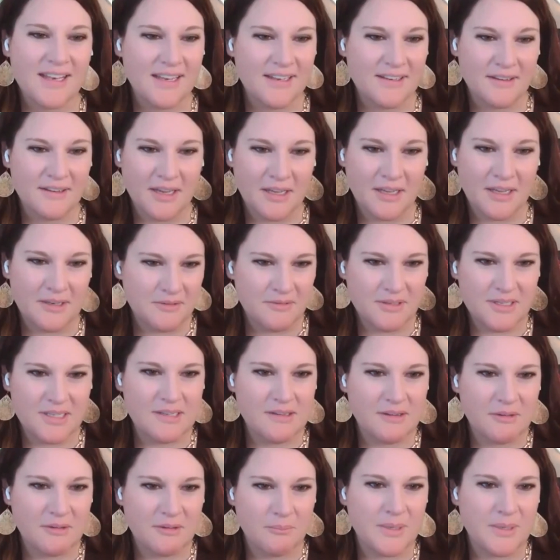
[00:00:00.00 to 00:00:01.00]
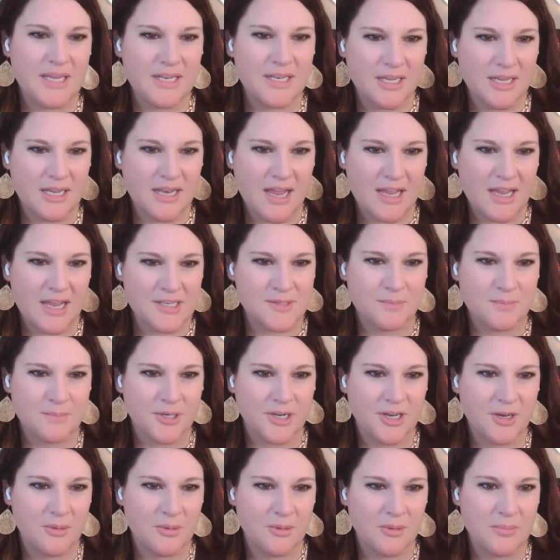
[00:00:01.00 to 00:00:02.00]
And being an
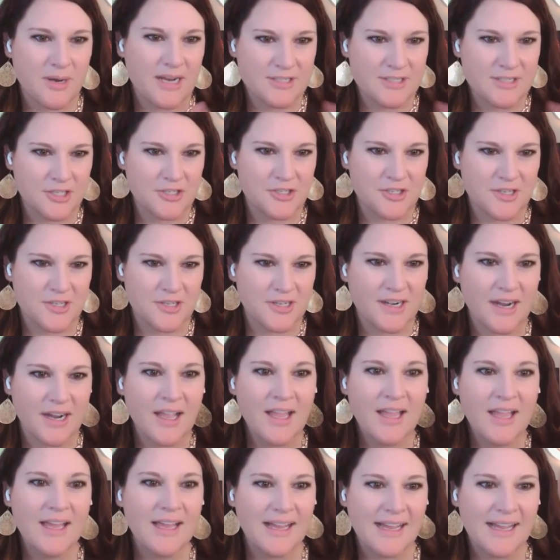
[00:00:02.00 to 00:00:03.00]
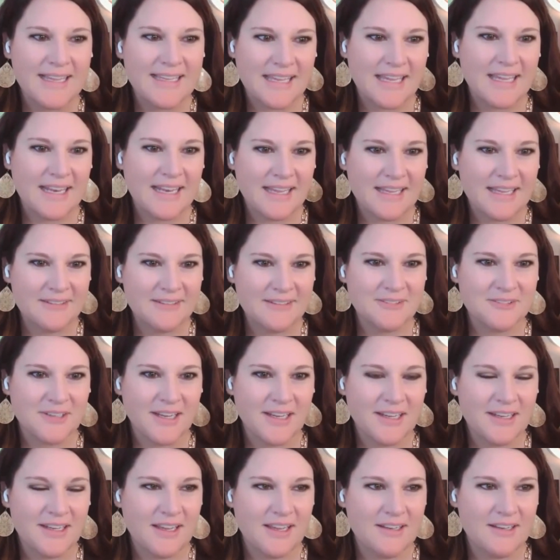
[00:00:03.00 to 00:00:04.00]
ex-procurement practitioner, I get it,
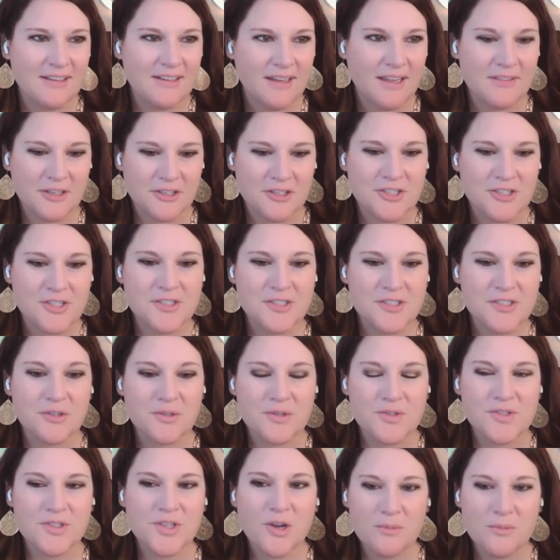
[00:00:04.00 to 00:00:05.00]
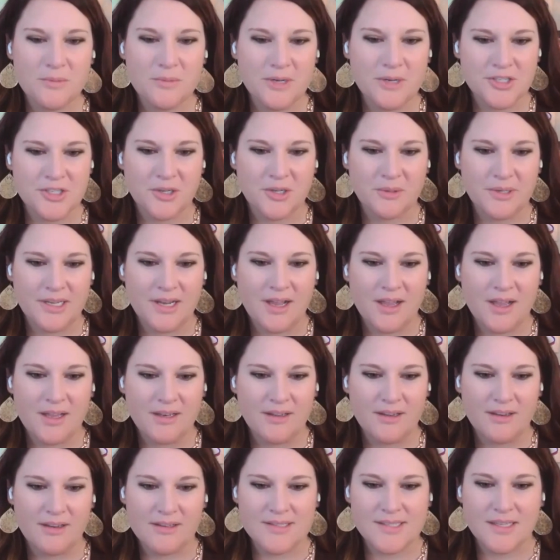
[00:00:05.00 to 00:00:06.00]
right? And there's still so much going on
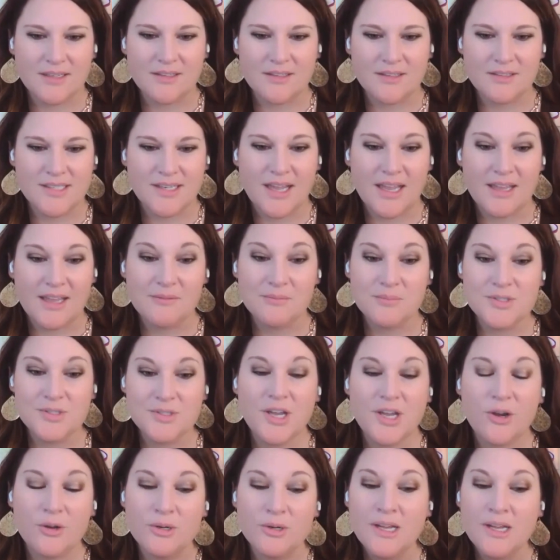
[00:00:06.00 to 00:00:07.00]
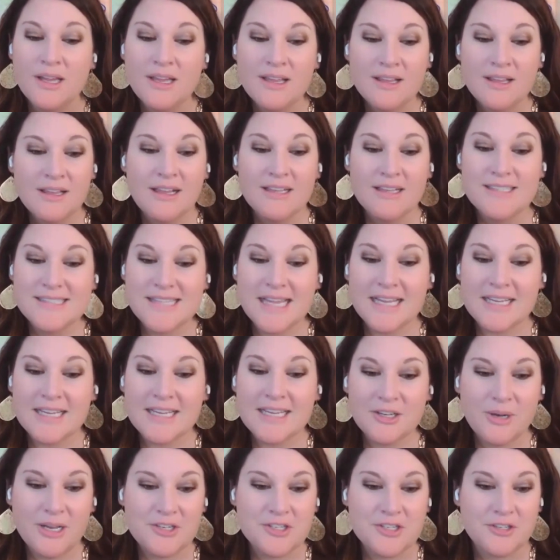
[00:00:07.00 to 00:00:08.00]
in Excel today. So second
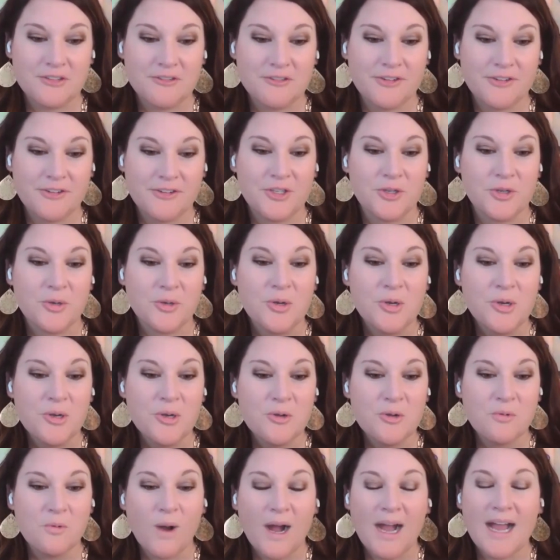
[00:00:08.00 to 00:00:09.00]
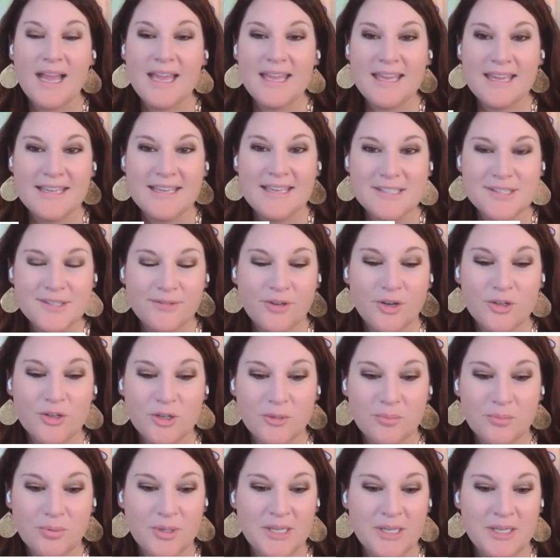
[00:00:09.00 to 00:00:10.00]
question for you. Why is
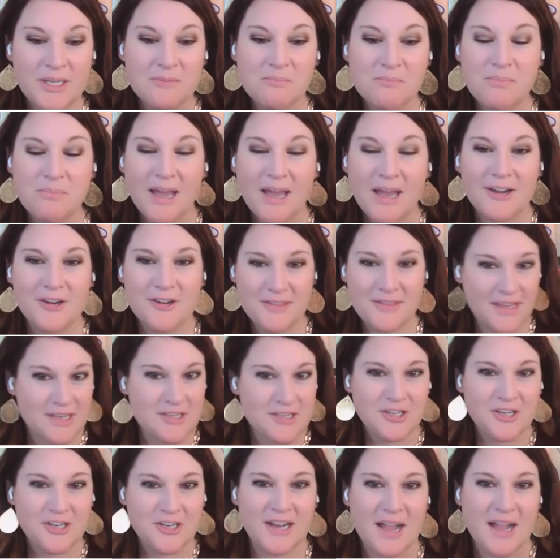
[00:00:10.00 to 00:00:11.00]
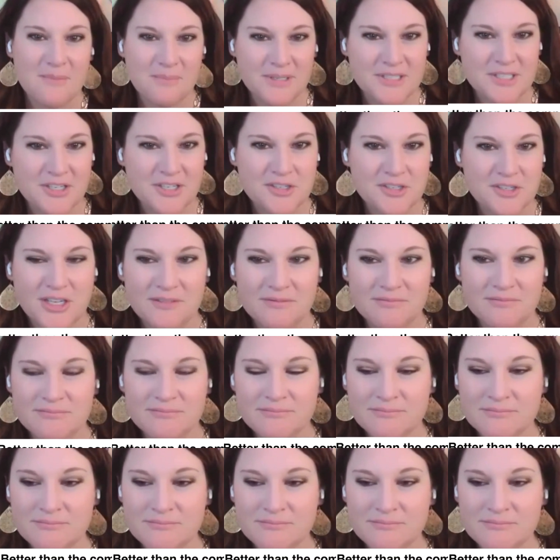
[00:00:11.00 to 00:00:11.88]
Focal Point better than your competition?